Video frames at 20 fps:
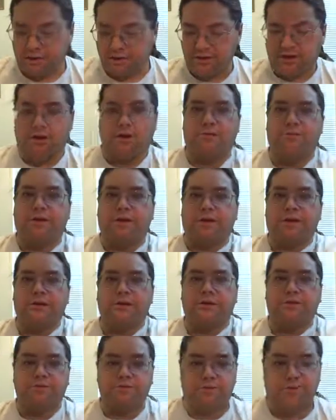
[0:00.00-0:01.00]
It's an armband
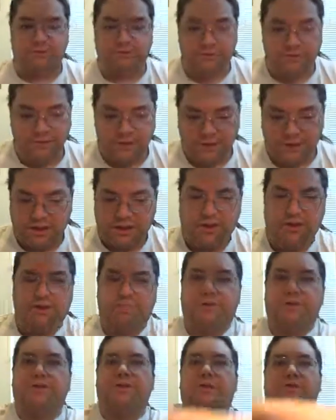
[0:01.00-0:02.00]
that goes up
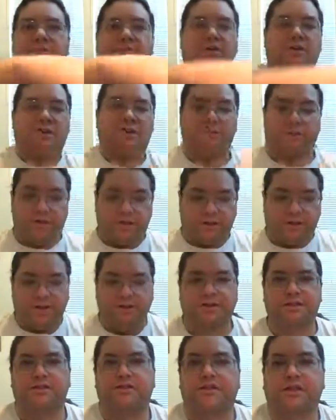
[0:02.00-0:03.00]
up on your upper arm, I
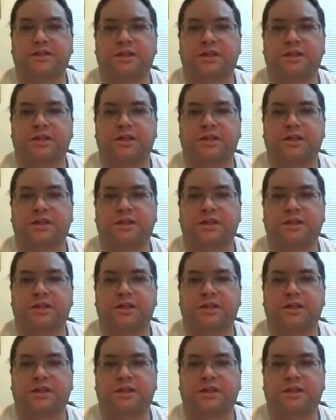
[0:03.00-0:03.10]
guess.